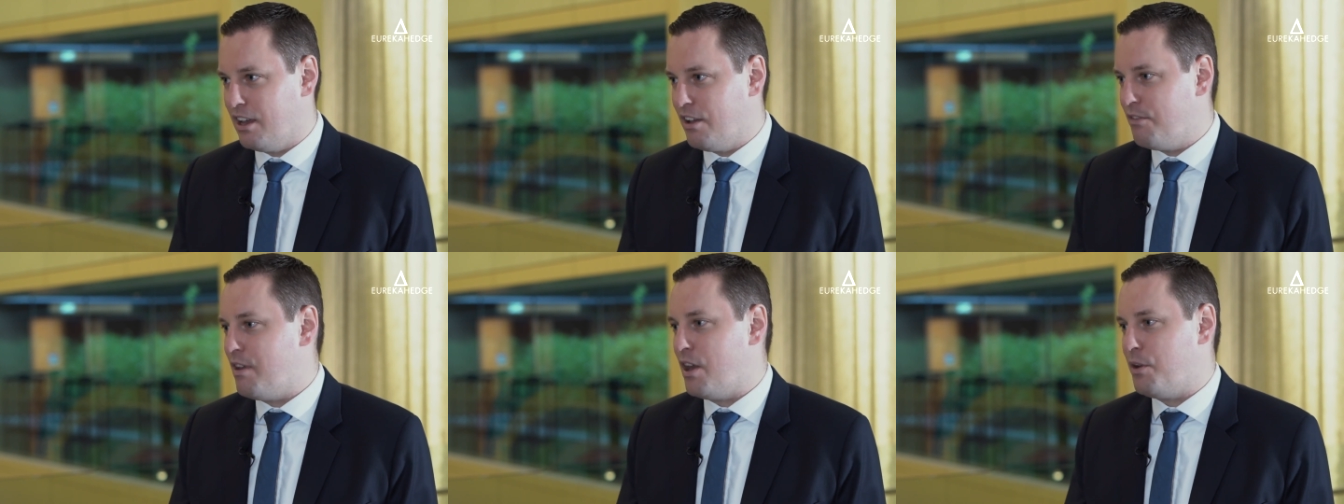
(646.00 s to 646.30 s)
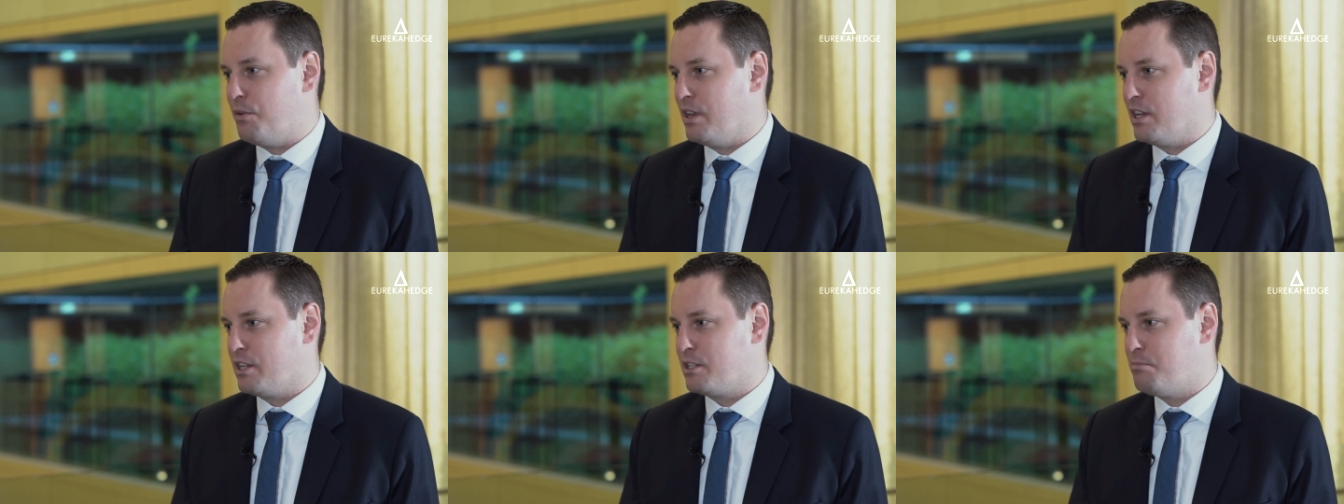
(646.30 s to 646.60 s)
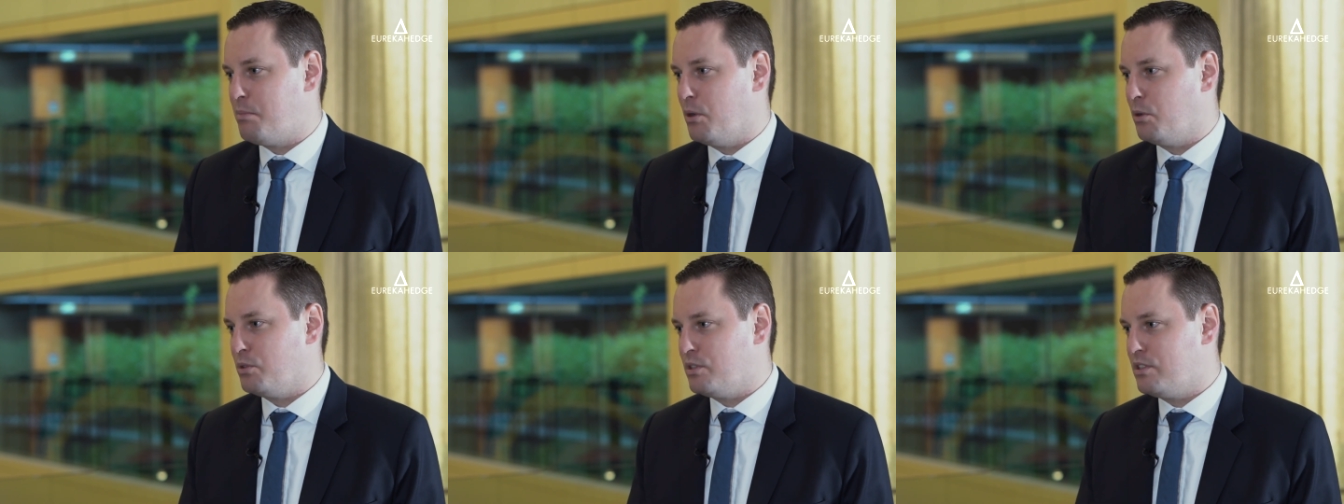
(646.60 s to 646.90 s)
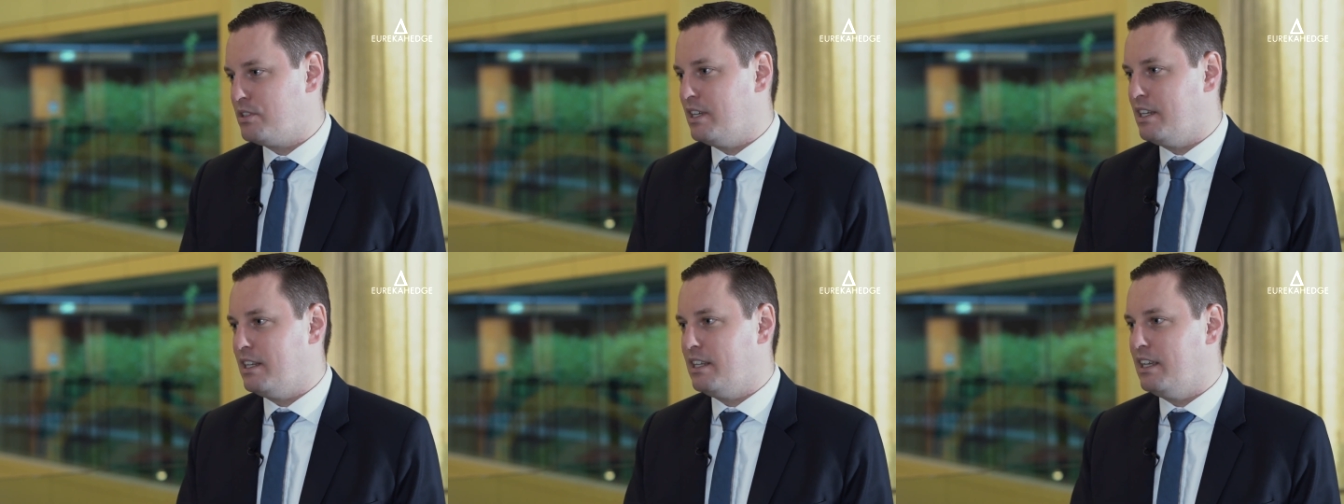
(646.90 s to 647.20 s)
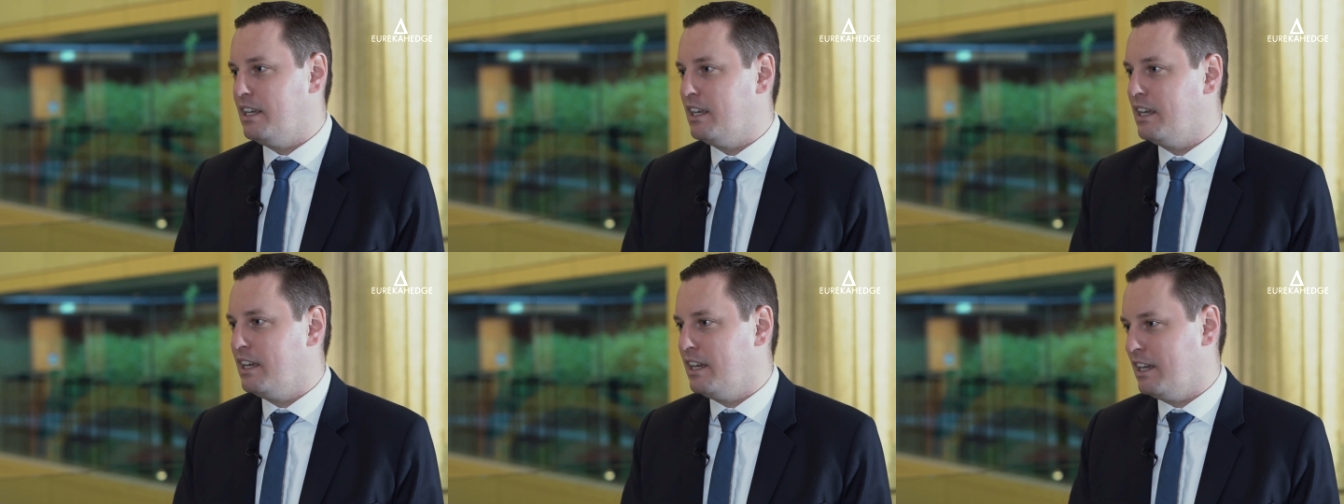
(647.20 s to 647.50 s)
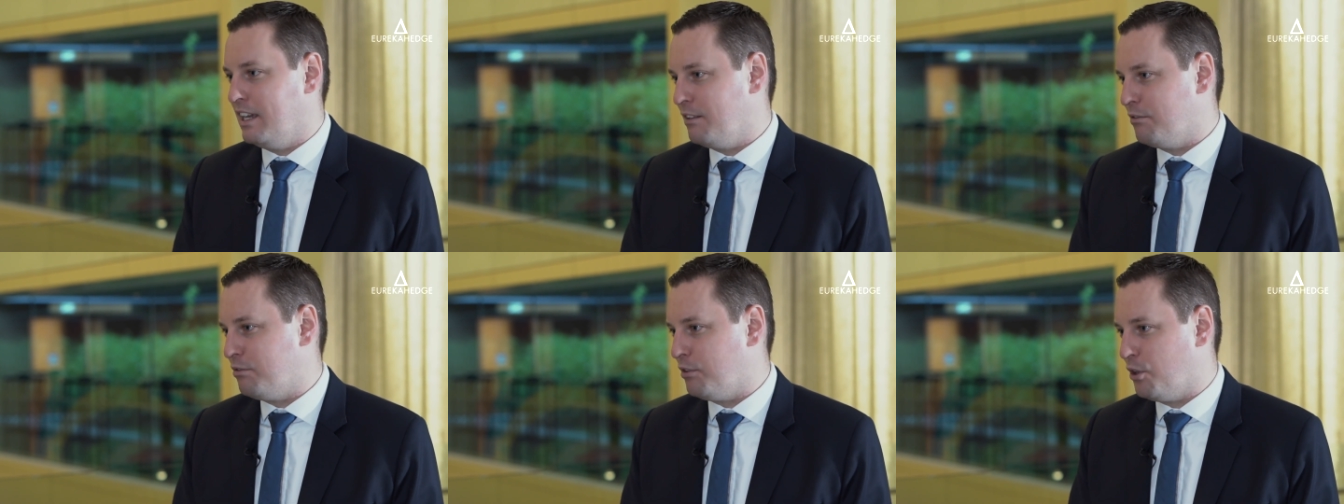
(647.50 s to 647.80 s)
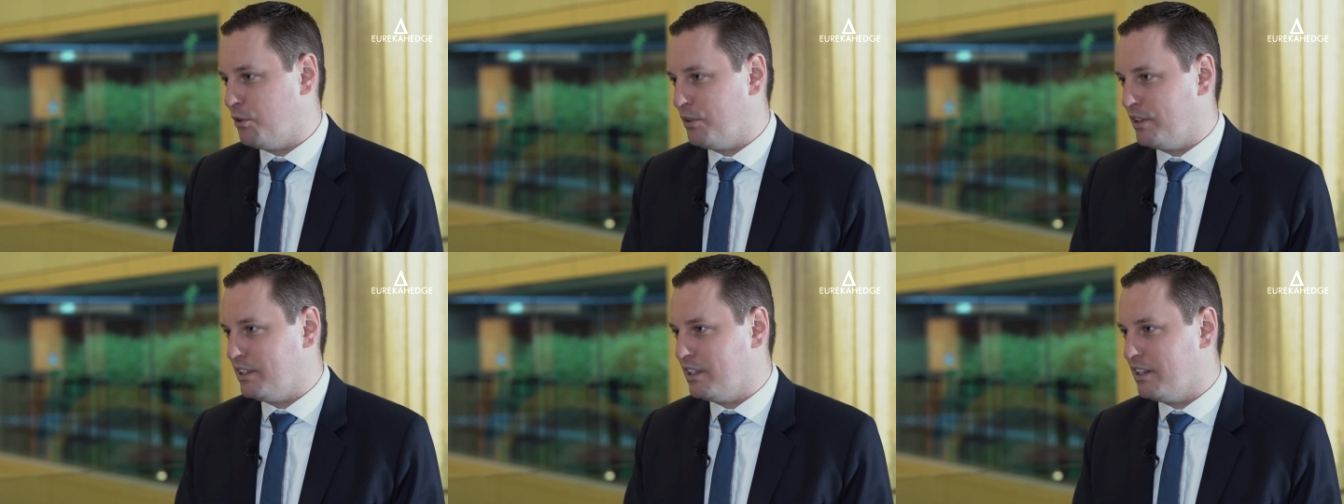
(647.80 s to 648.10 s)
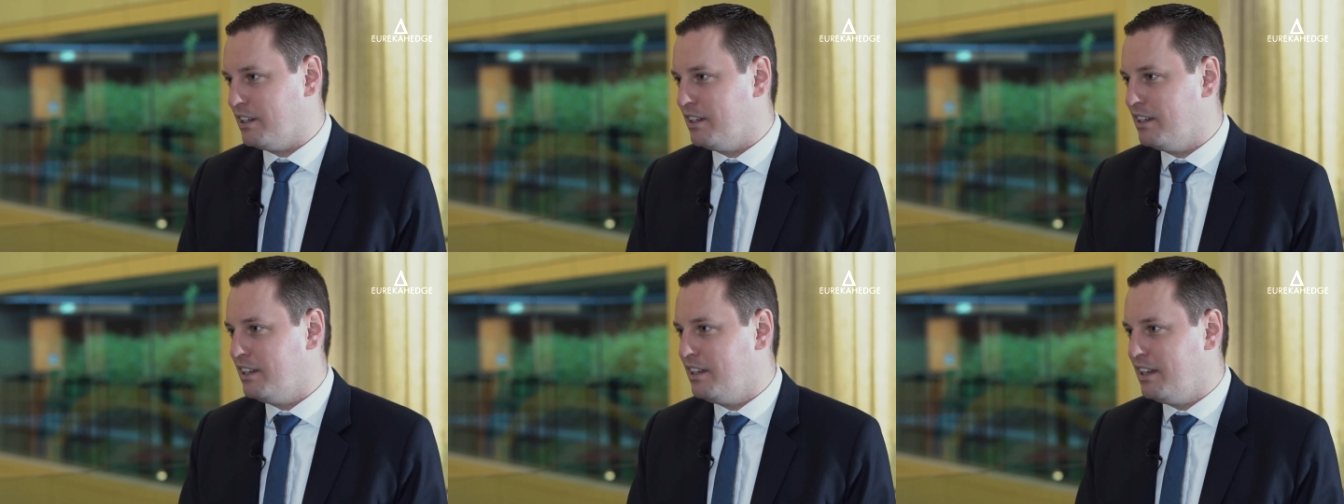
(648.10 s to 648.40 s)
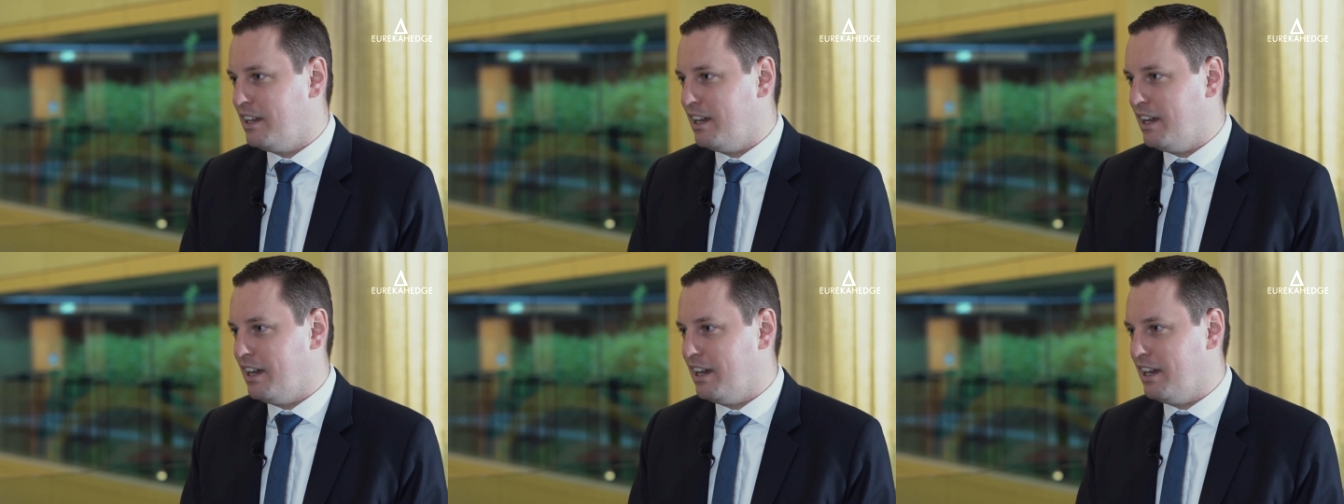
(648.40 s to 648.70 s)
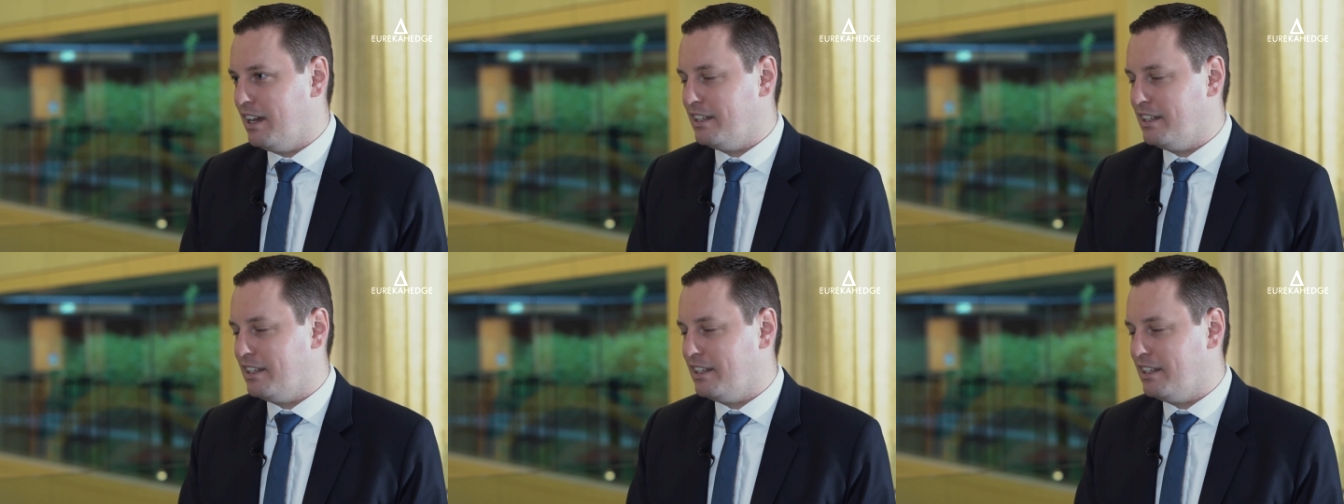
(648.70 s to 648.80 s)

a very exposed city in oh. Florida, oh.